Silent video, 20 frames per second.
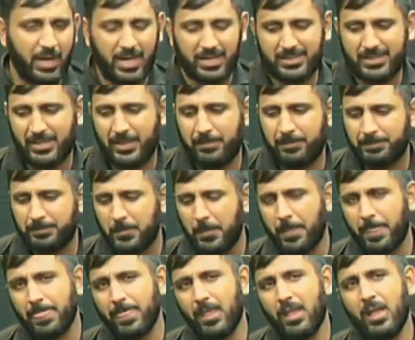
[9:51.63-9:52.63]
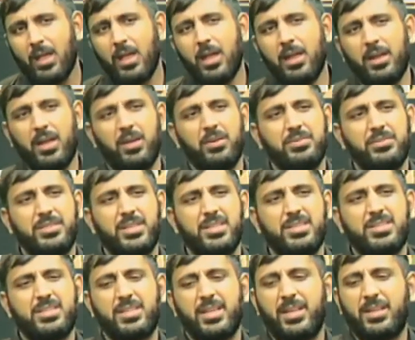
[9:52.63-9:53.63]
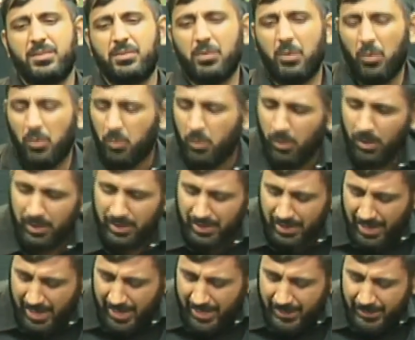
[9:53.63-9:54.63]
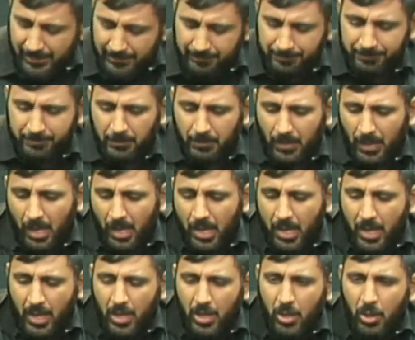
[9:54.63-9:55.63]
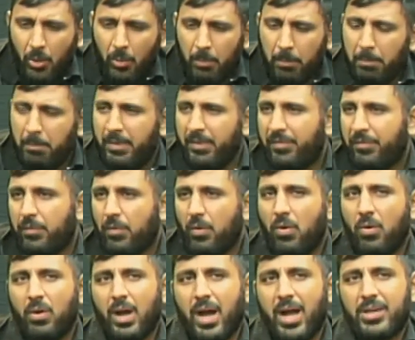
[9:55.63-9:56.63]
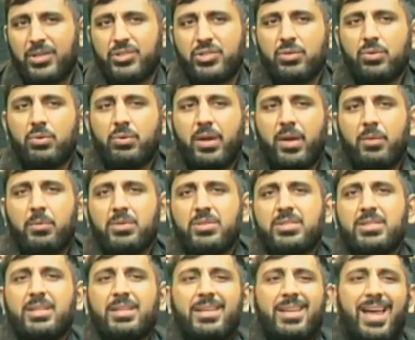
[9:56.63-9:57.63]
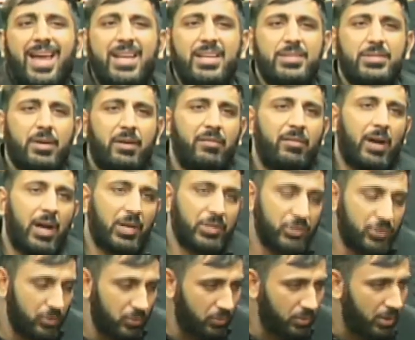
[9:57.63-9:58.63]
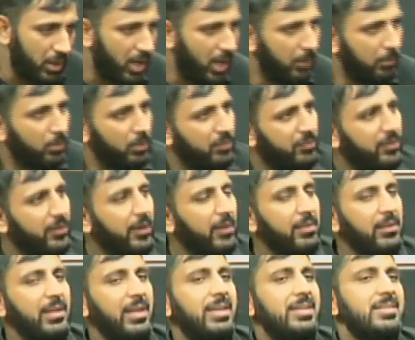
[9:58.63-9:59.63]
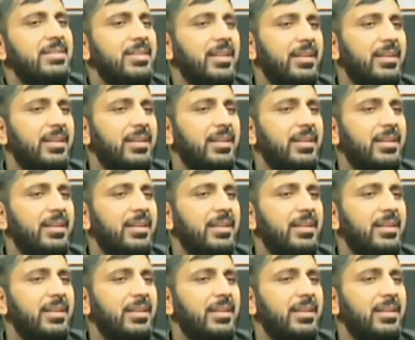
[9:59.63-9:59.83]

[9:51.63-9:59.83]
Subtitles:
Qasim. I'll just say one line. Before Ashur, it was the night of Ashur. Abu al-Fadl is